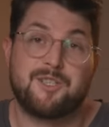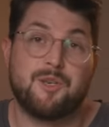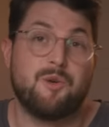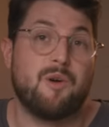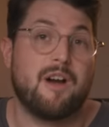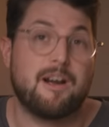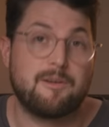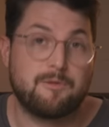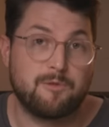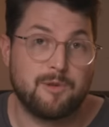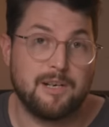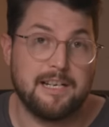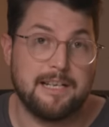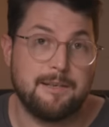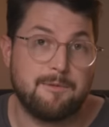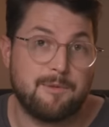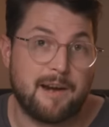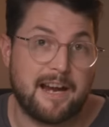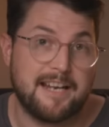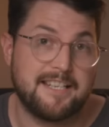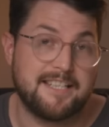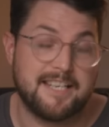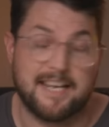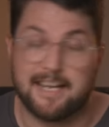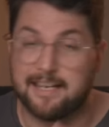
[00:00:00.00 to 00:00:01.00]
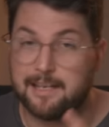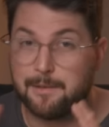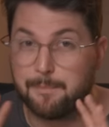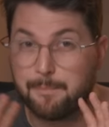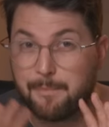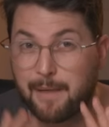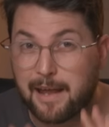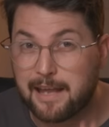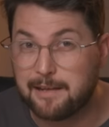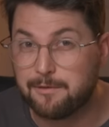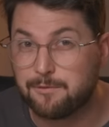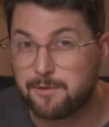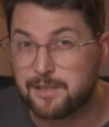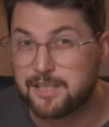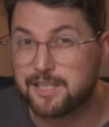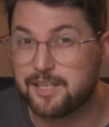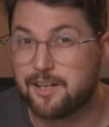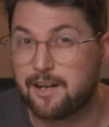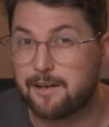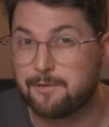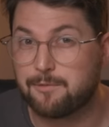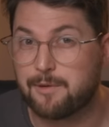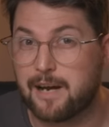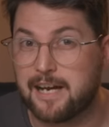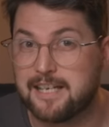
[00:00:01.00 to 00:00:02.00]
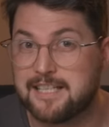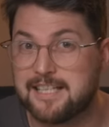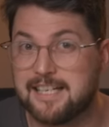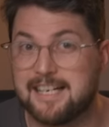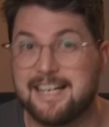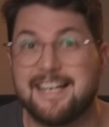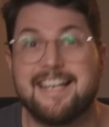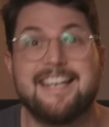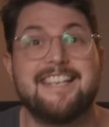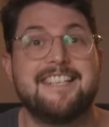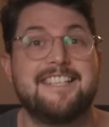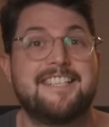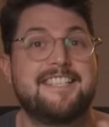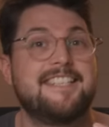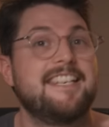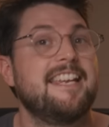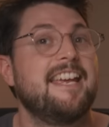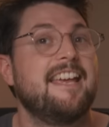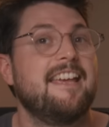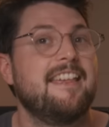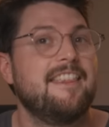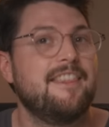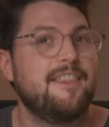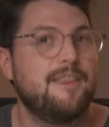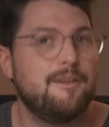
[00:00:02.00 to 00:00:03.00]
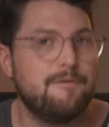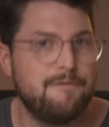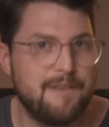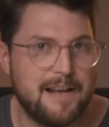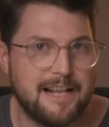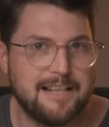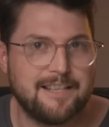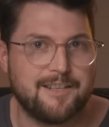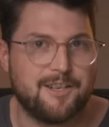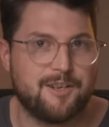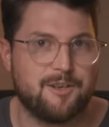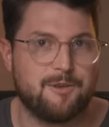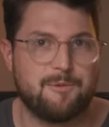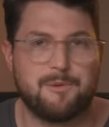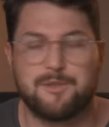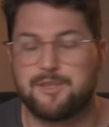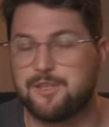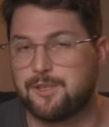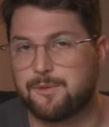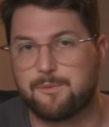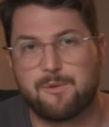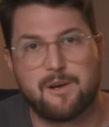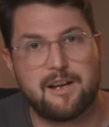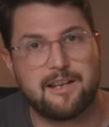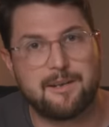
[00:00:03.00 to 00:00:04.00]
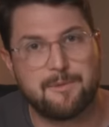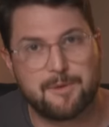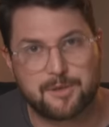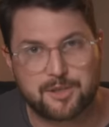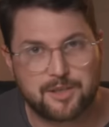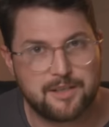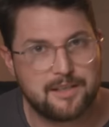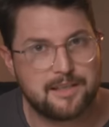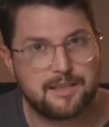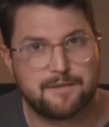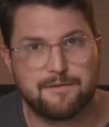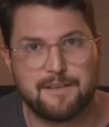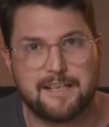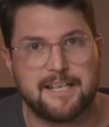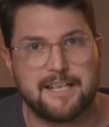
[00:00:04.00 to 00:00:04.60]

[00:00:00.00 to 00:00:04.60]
still I really rate it, and the main reason I rate it is The value, which is why you're watching this